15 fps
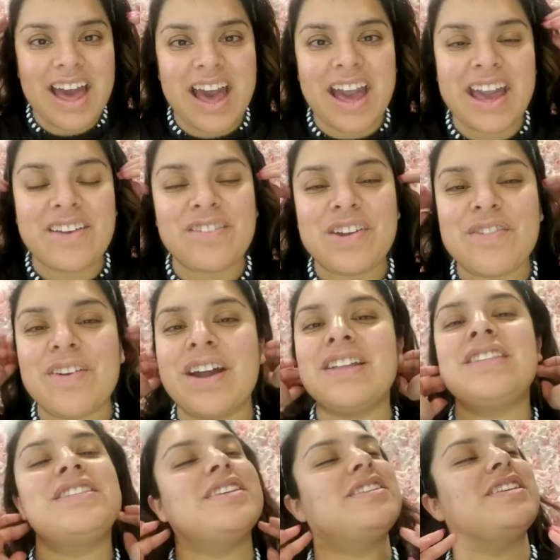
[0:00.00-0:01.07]
Hi
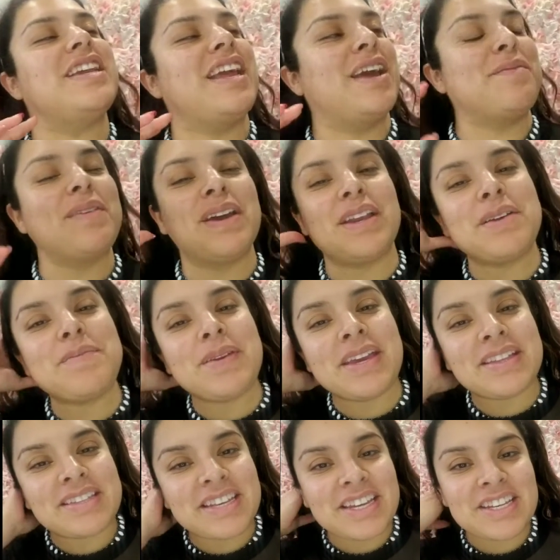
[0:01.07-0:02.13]
everyone, so today I'm going to
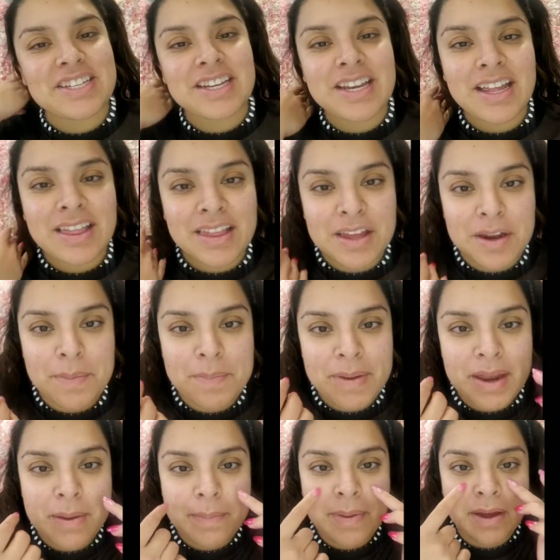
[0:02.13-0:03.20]
be teaching a little
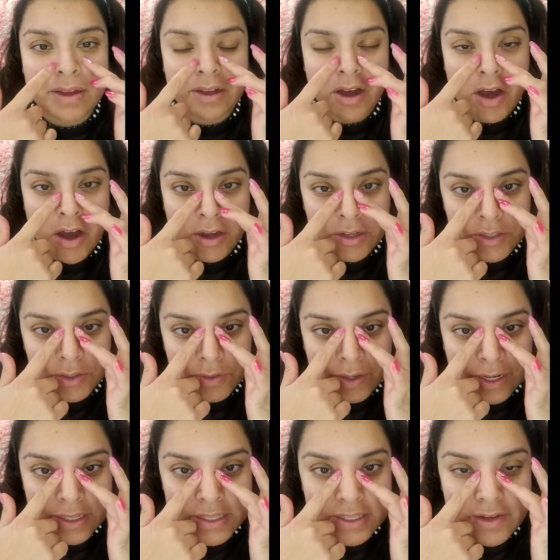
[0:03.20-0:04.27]
bit about
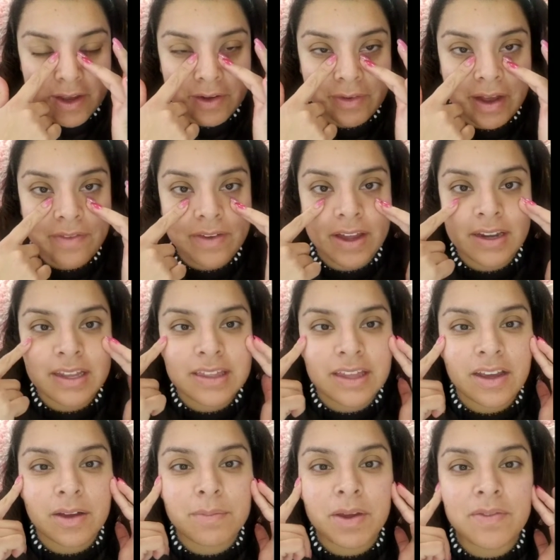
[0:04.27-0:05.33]
contouring. So I don't have
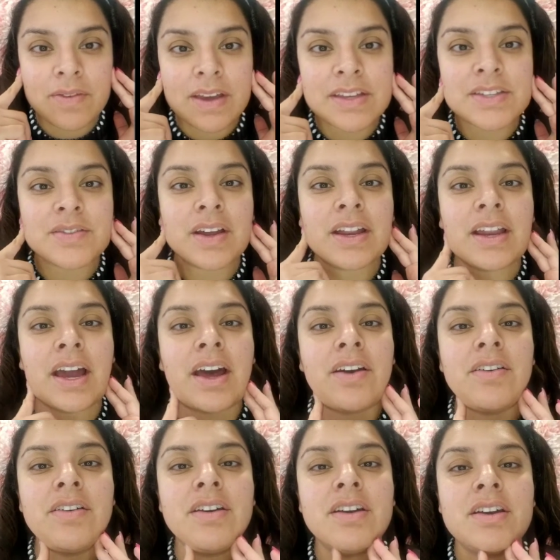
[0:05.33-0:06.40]
anything on my face right
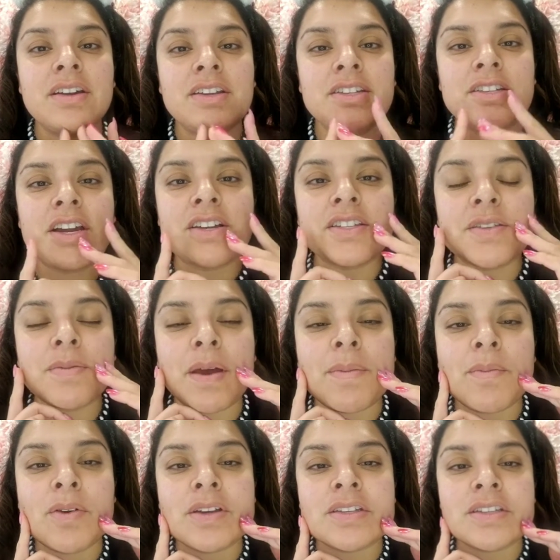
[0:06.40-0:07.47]
now, just my
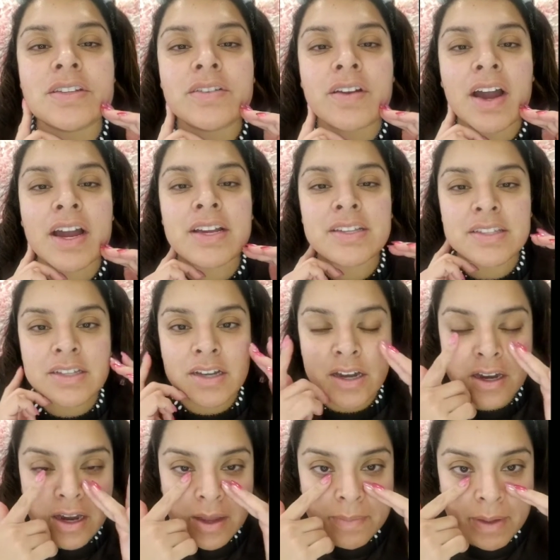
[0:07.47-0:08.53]

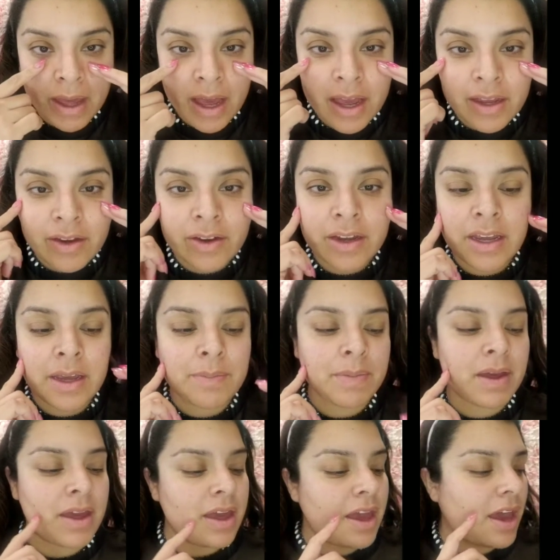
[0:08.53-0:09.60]
moisturizer and my eye cream
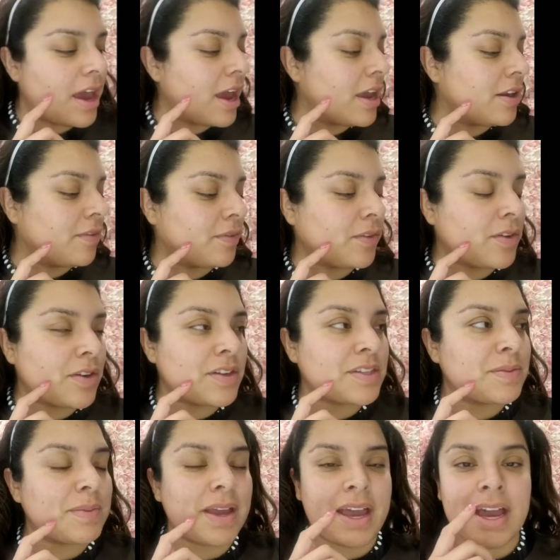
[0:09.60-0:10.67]
and of
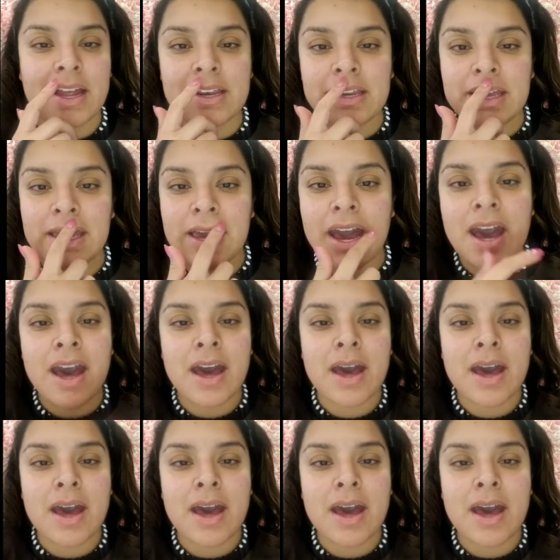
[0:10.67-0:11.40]
course my handy